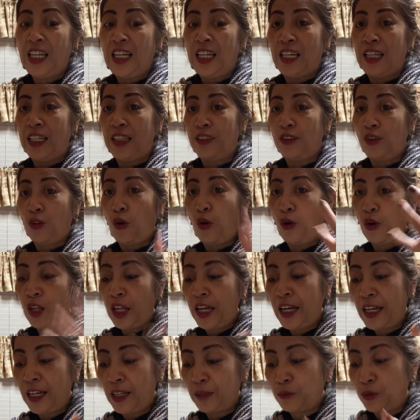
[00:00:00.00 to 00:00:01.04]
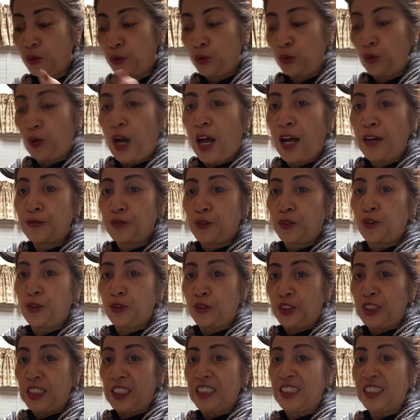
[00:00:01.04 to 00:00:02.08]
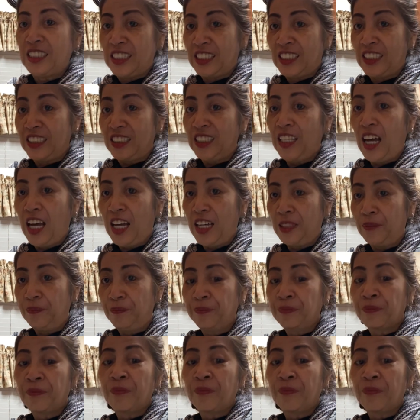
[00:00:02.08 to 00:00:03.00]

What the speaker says: and all I have to do after this is done